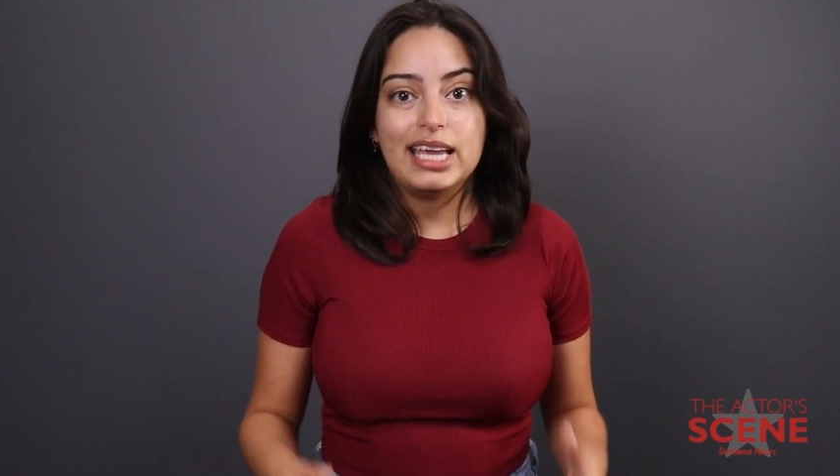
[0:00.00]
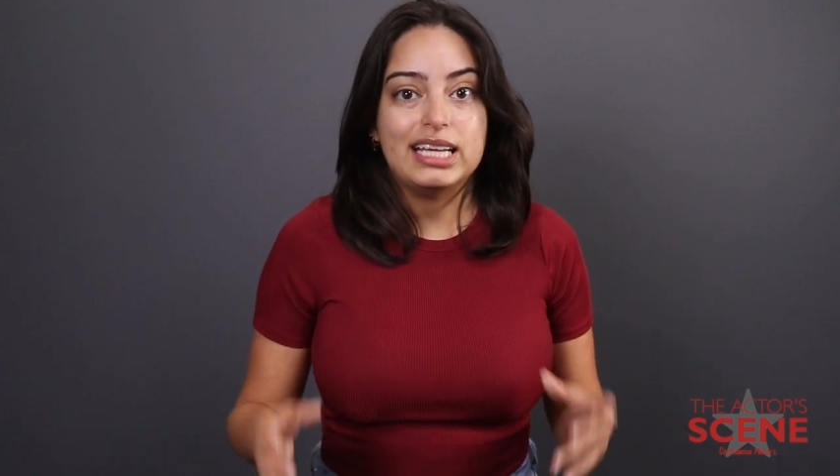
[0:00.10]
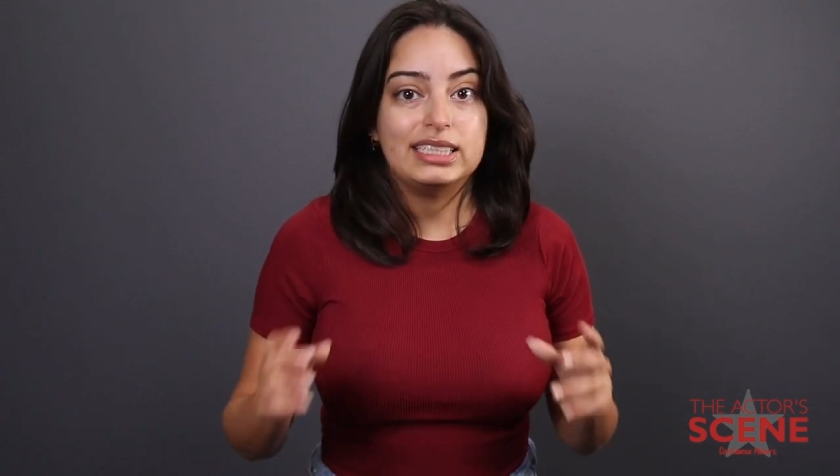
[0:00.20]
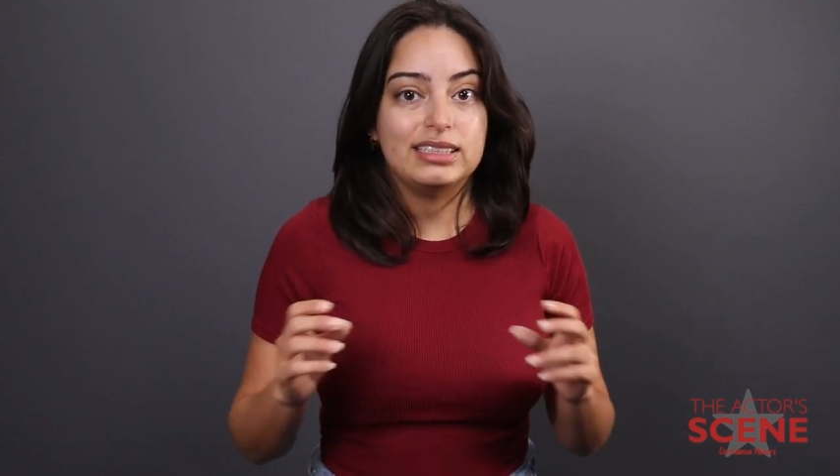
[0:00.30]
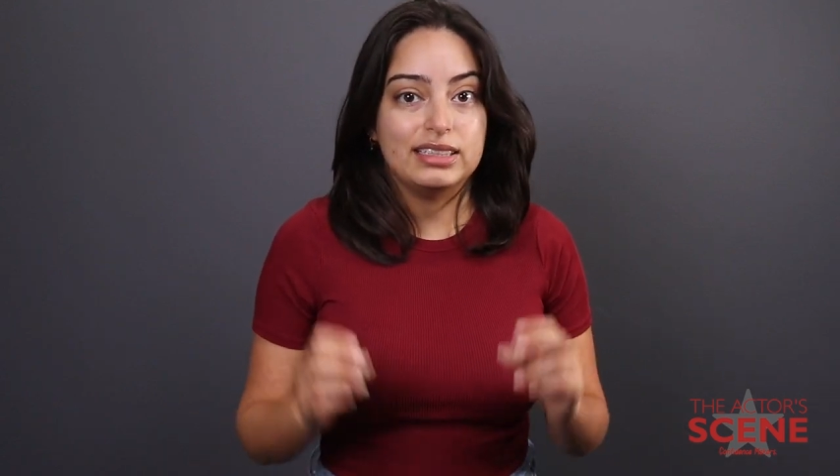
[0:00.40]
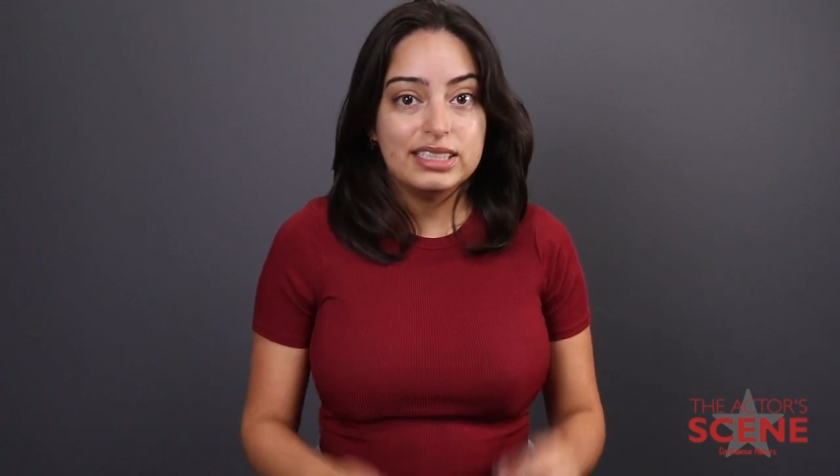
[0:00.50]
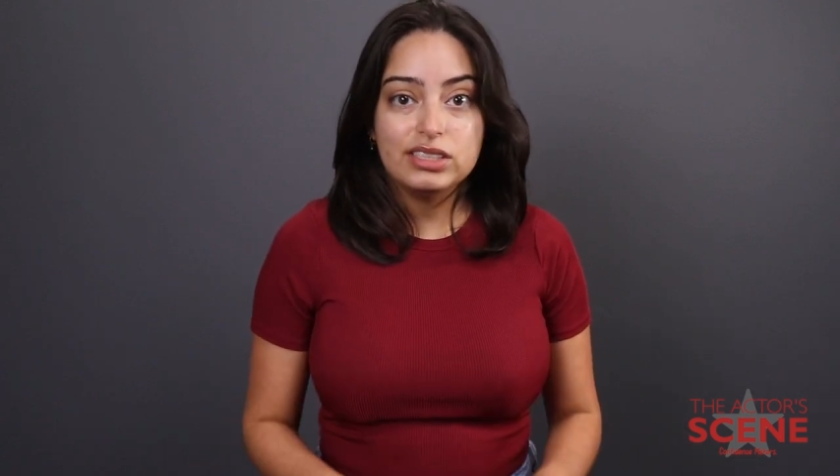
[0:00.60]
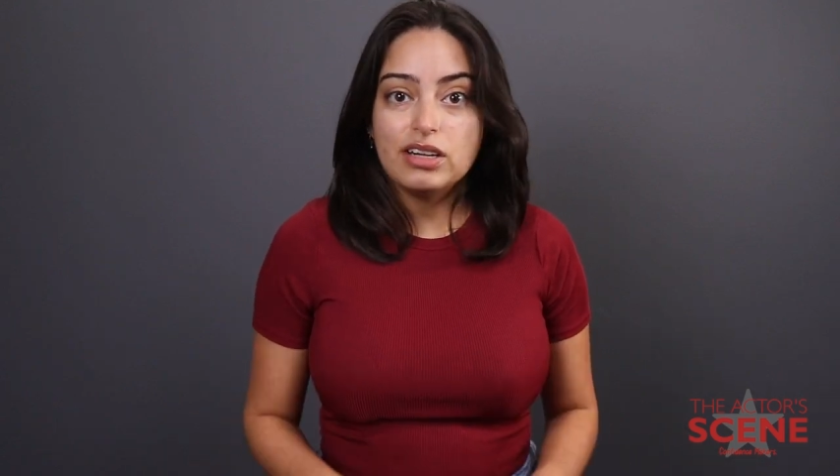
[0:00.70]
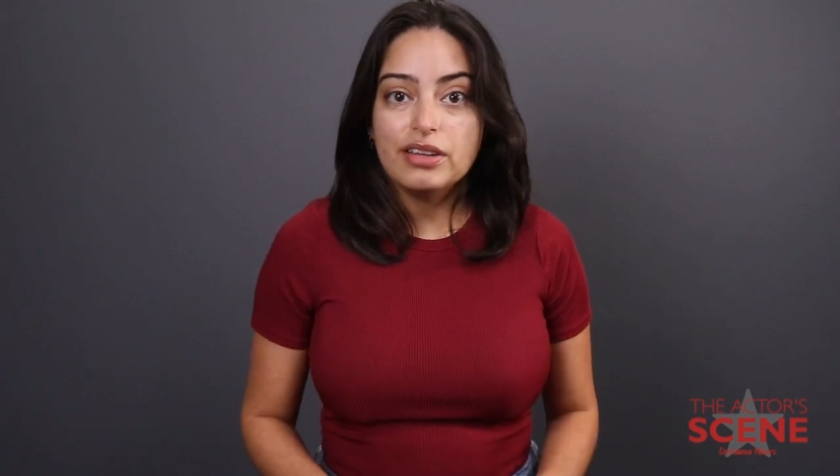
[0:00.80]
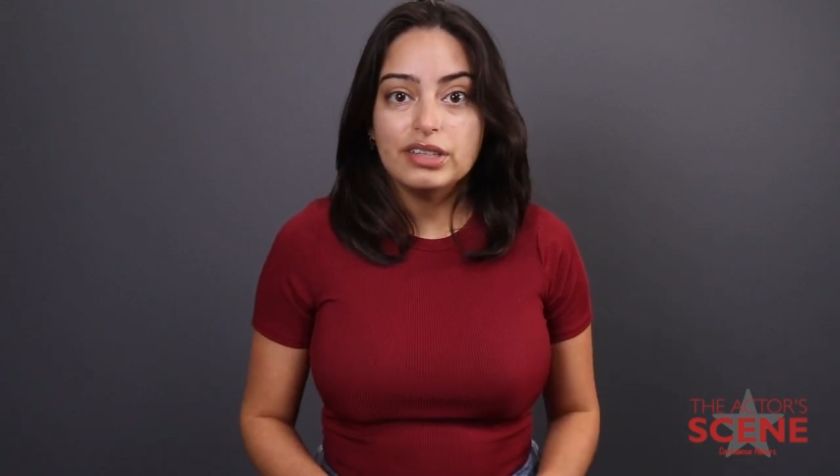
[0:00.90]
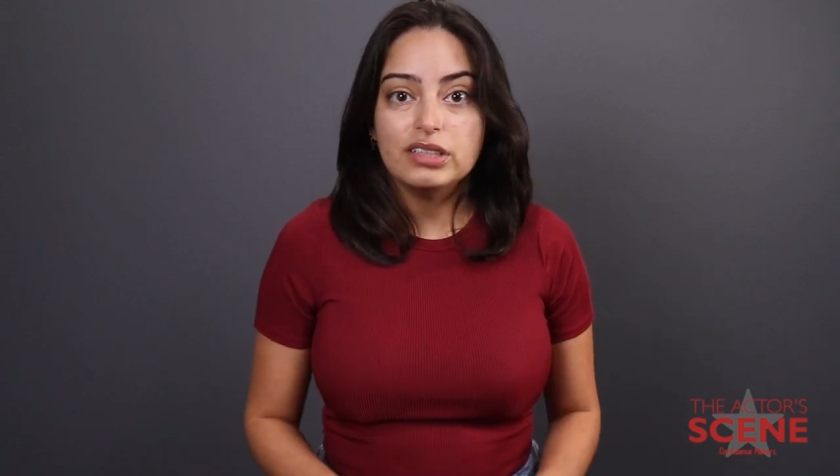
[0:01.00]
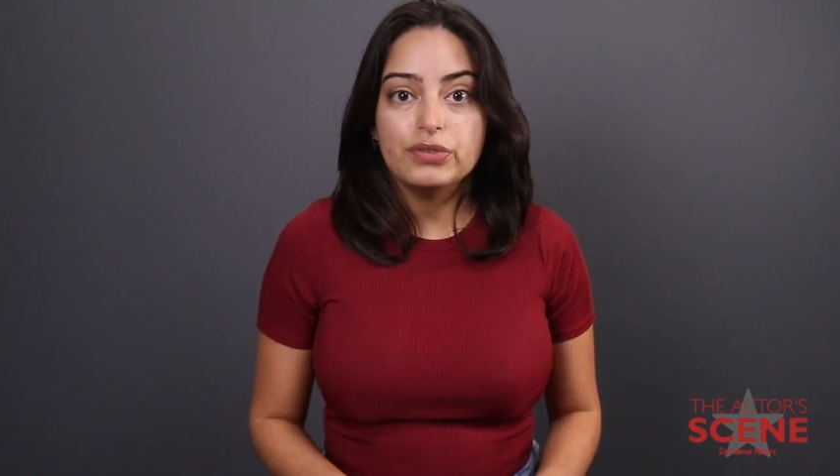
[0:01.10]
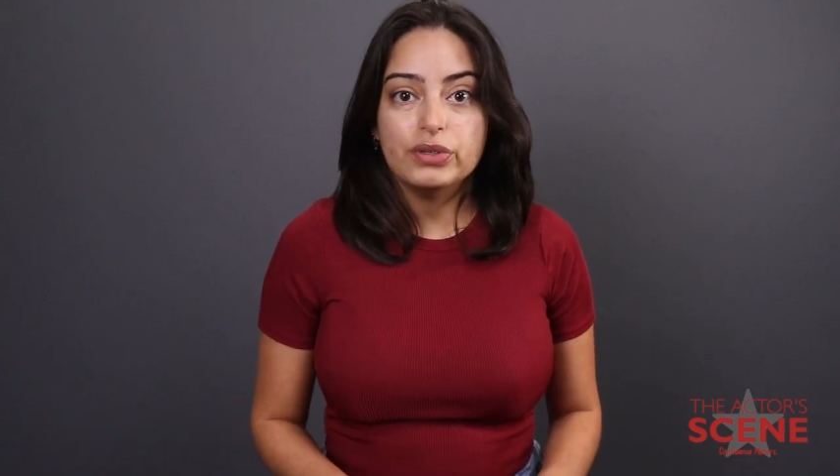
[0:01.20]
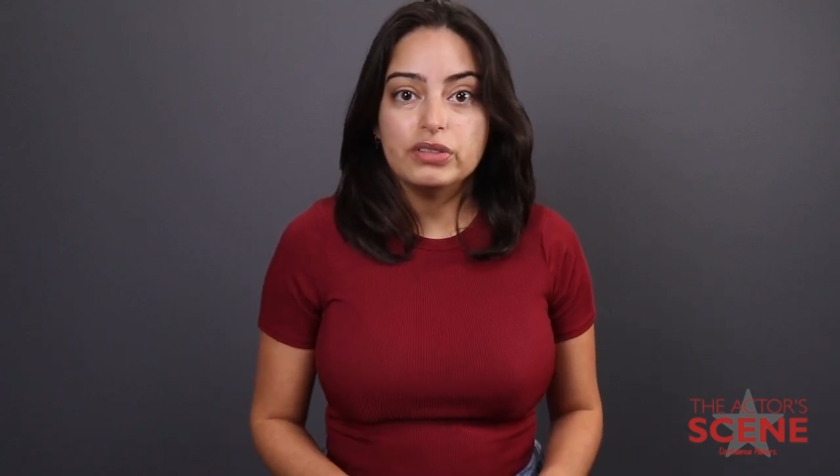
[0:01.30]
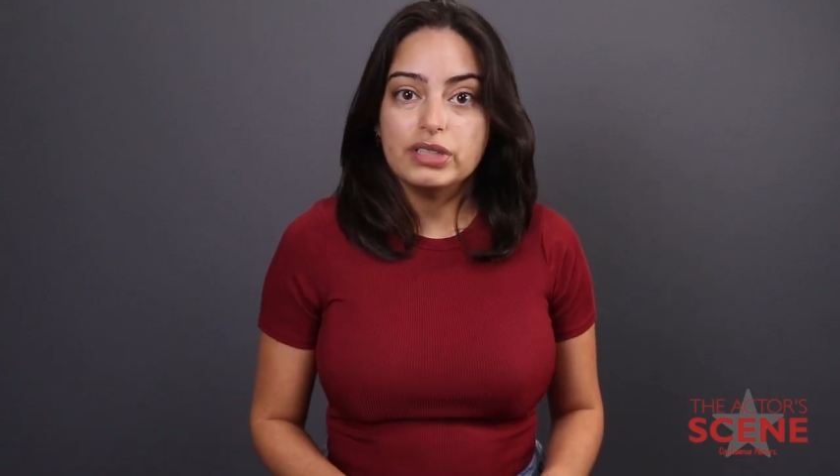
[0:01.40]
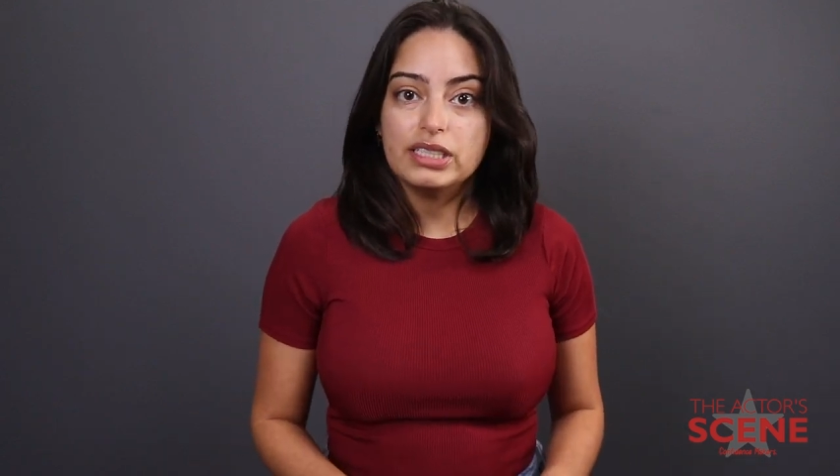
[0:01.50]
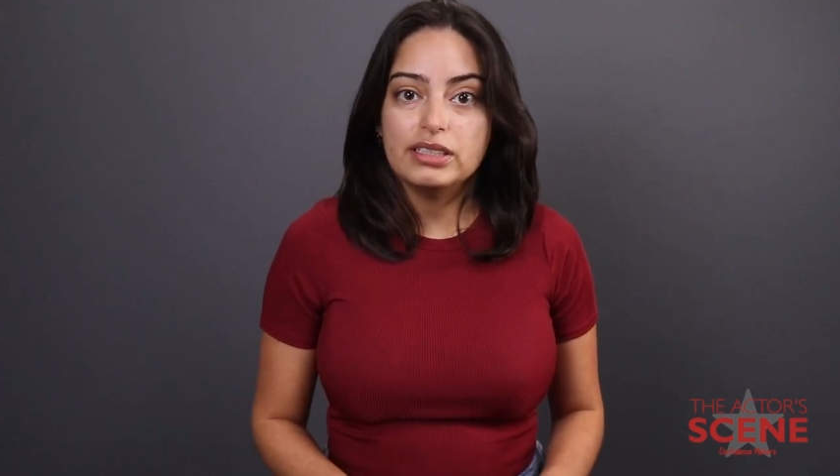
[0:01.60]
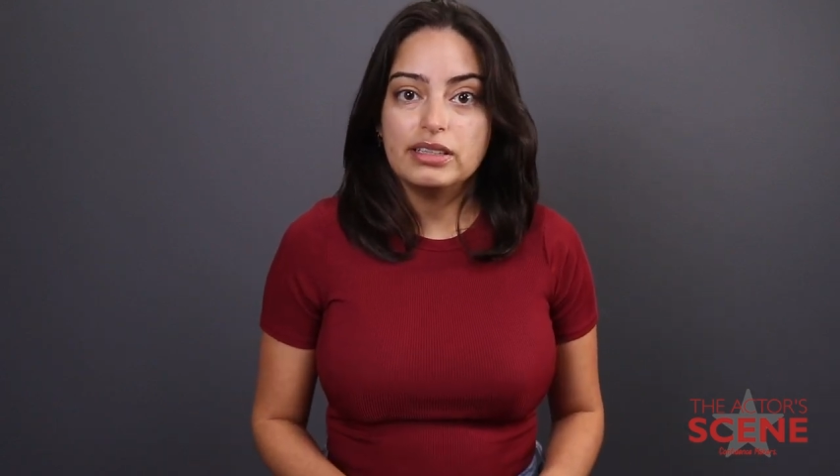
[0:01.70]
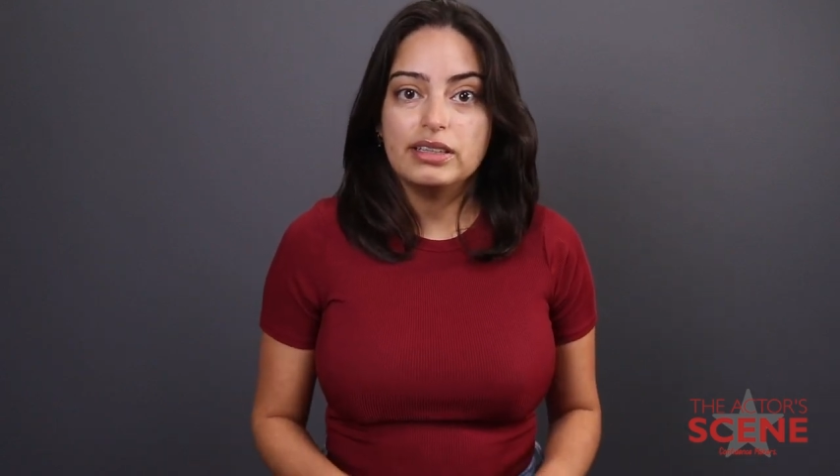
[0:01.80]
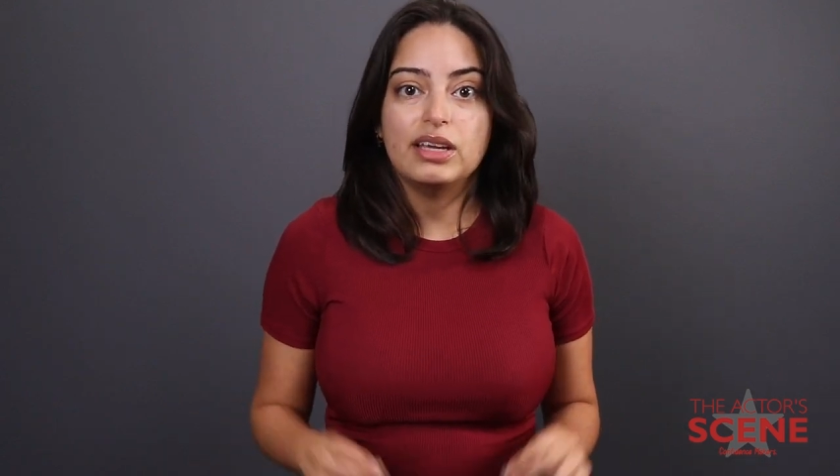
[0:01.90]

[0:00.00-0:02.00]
it's listed on there for a reason.